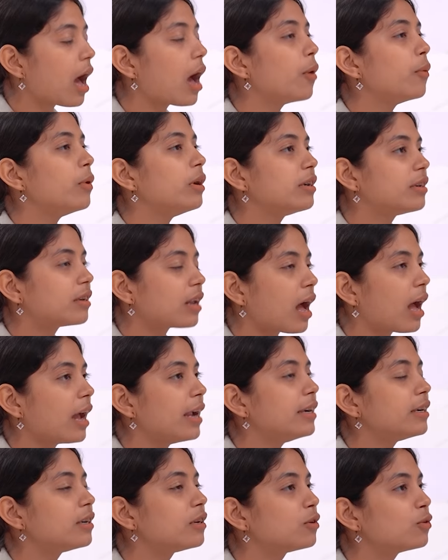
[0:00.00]
will
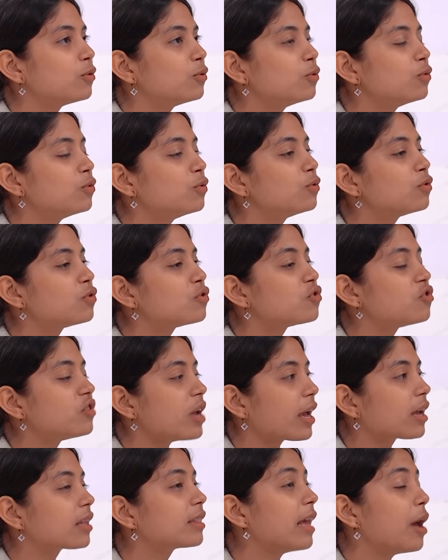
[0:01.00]
try to
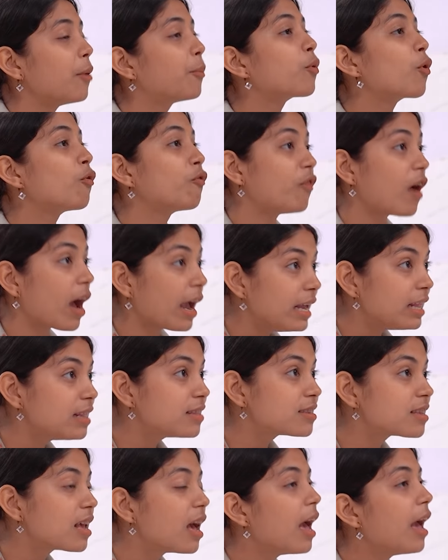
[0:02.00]
check their
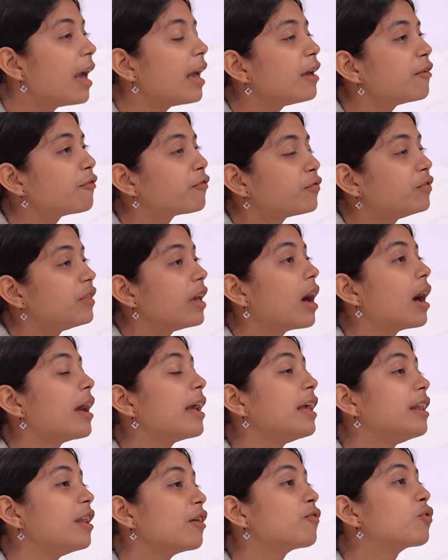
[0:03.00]
profiles if they are
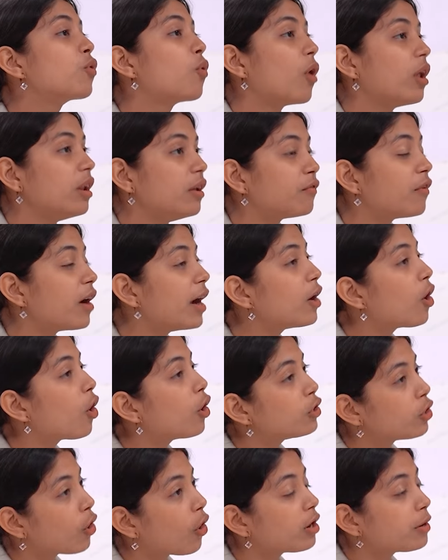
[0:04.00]
enough qualified
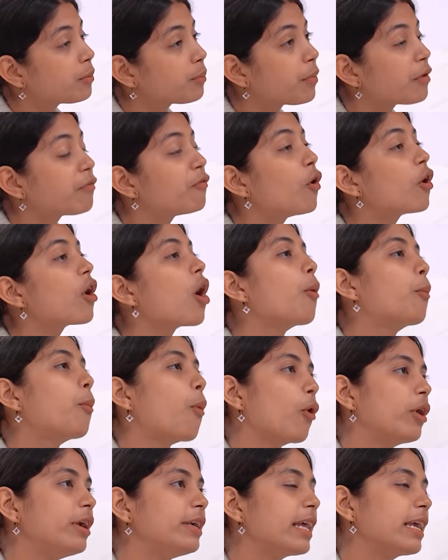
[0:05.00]
or not before
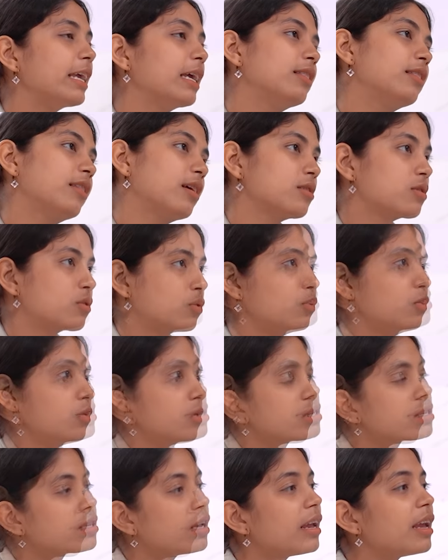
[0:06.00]
appointing in the school.
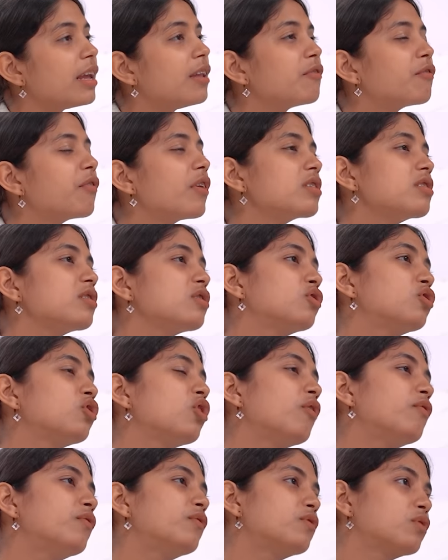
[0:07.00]
So infrastructure
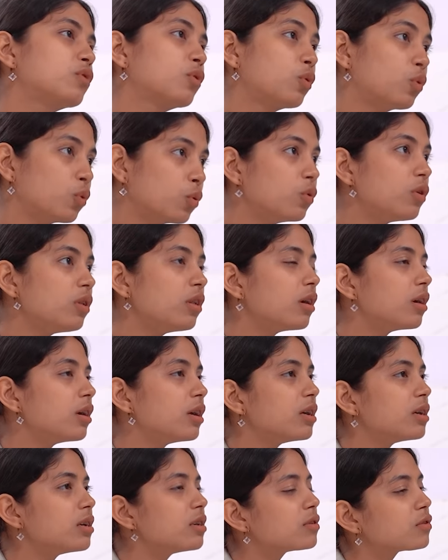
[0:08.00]
of school
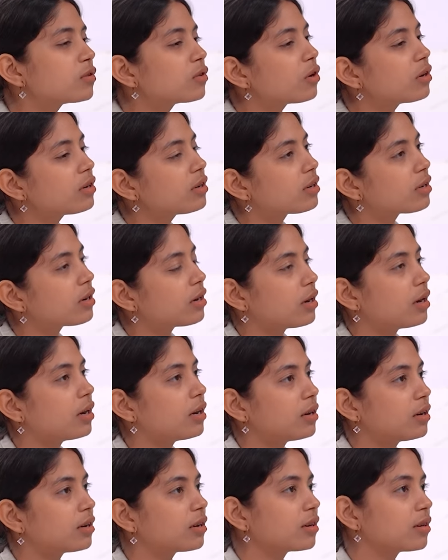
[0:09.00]
is not
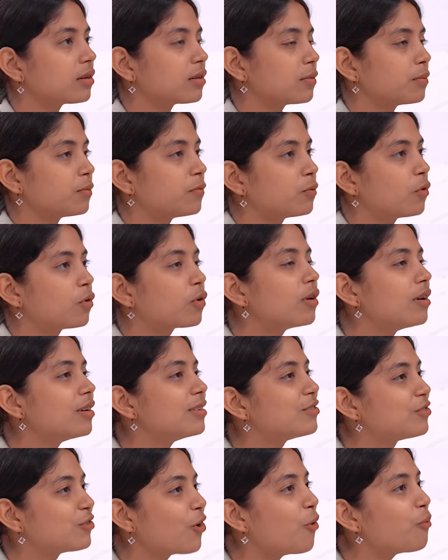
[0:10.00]
a
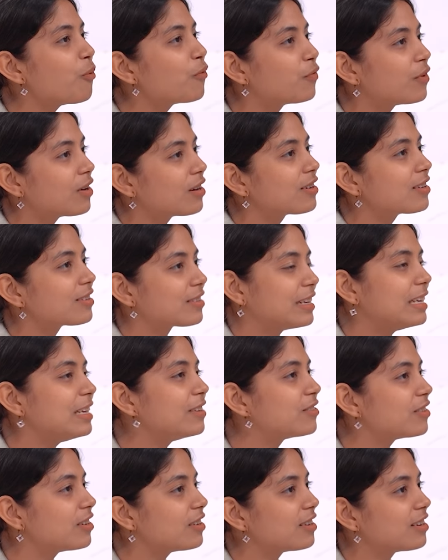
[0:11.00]
job of a
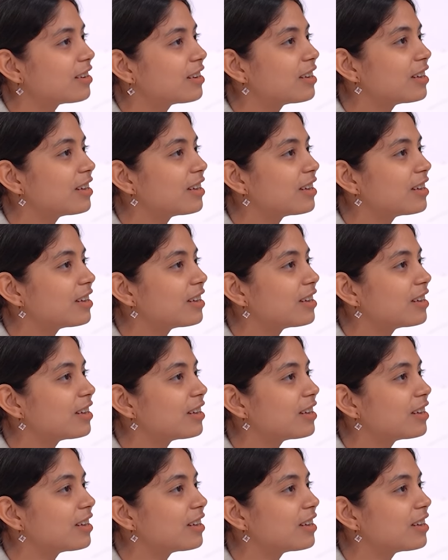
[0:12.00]
teacher.